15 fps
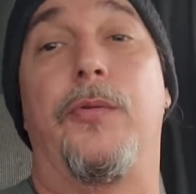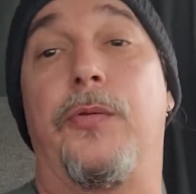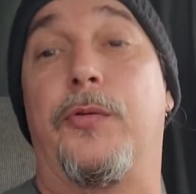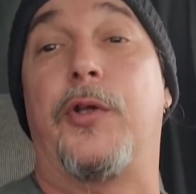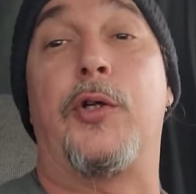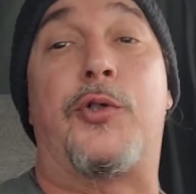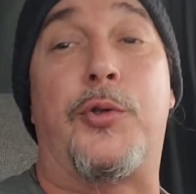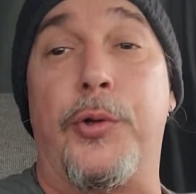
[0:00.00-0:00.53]

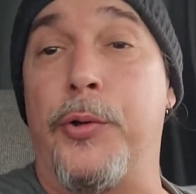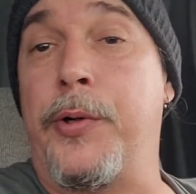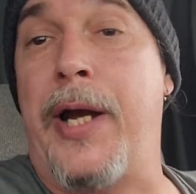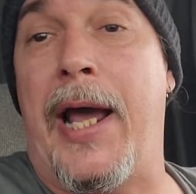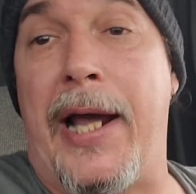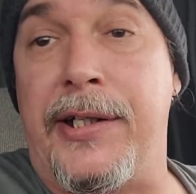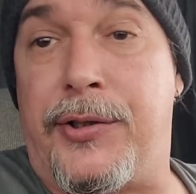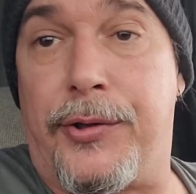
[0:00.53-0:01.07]
the true
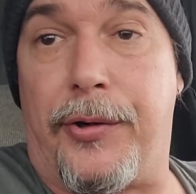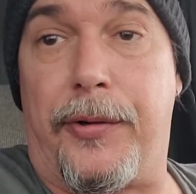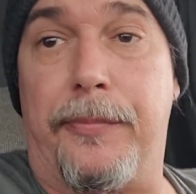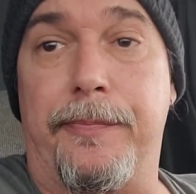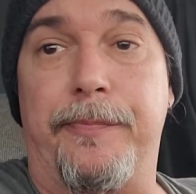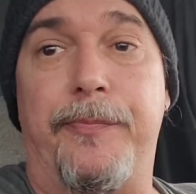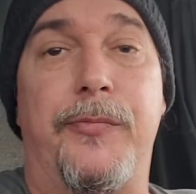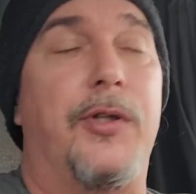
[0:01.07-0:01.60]
nature,
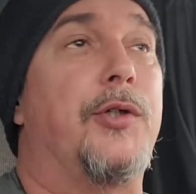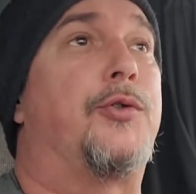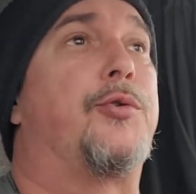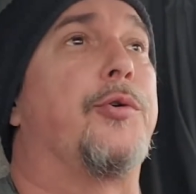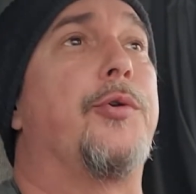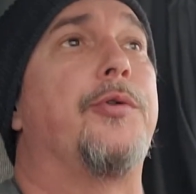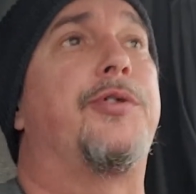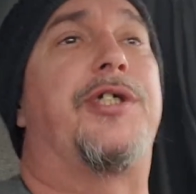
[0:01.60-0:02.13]
the
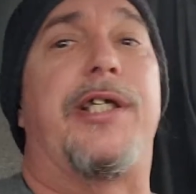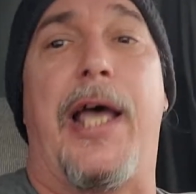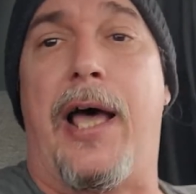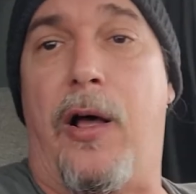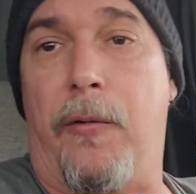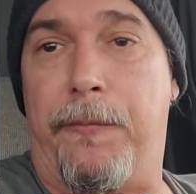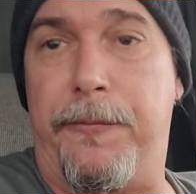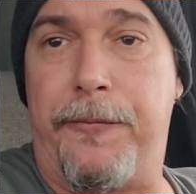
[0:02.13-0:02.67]
true
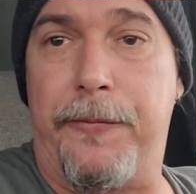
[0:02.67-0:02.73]
self.